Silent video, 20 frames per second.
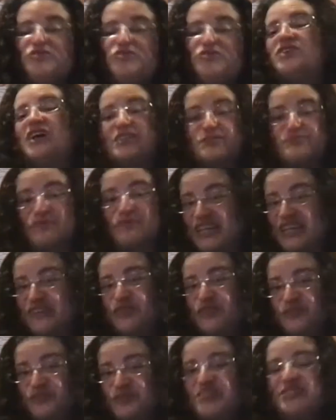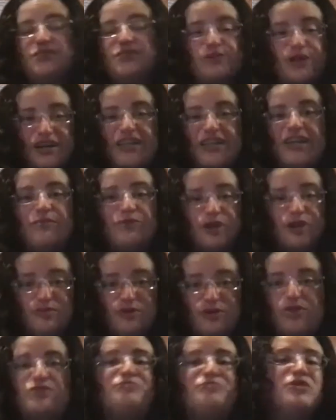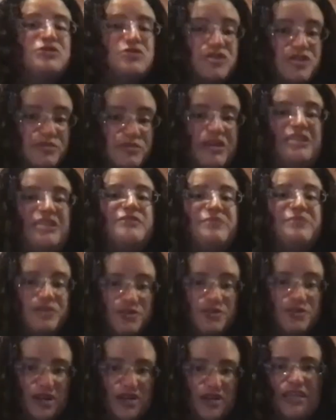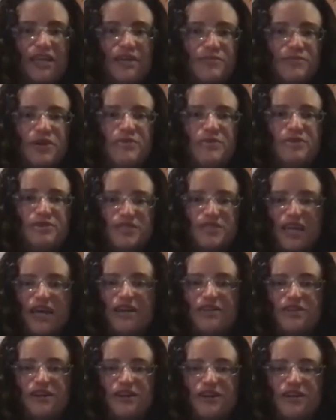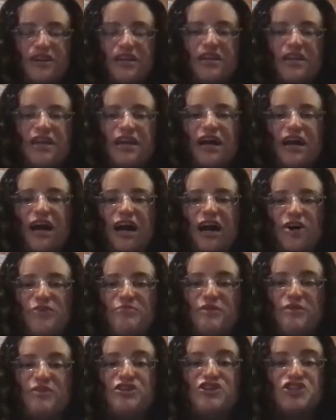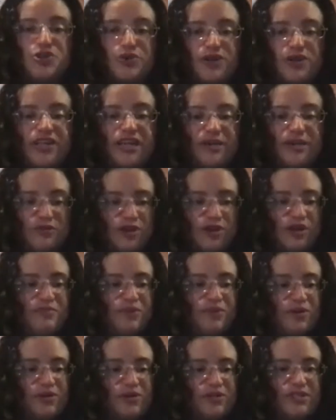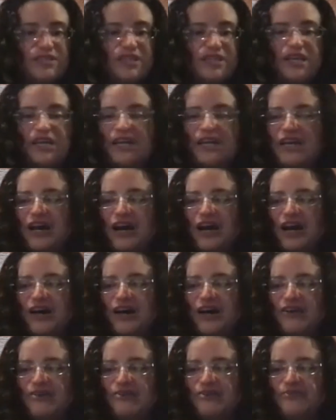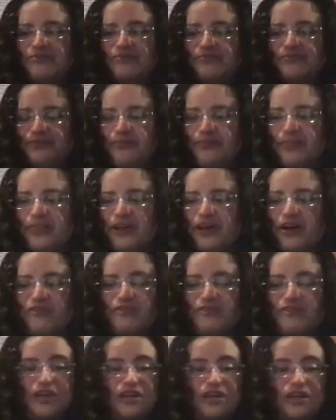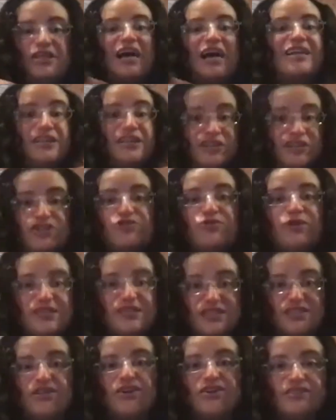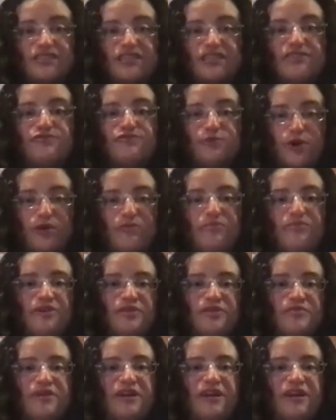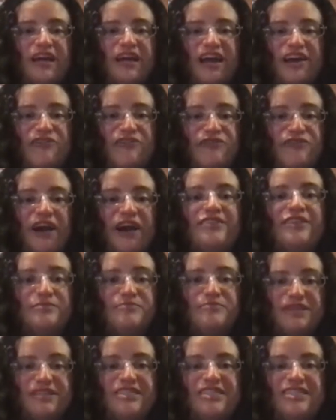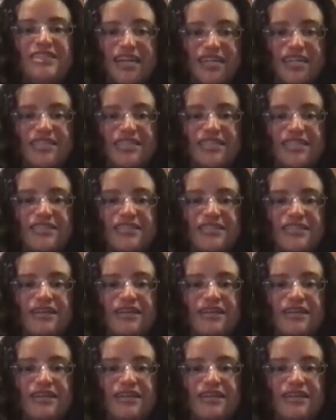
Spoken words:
not as many of them as the long gamma ray bursts. Most of them end up in the long gamma ray burst catalog. But the short gamma ray bursts of the colliding neutron stars that form them have finally been detected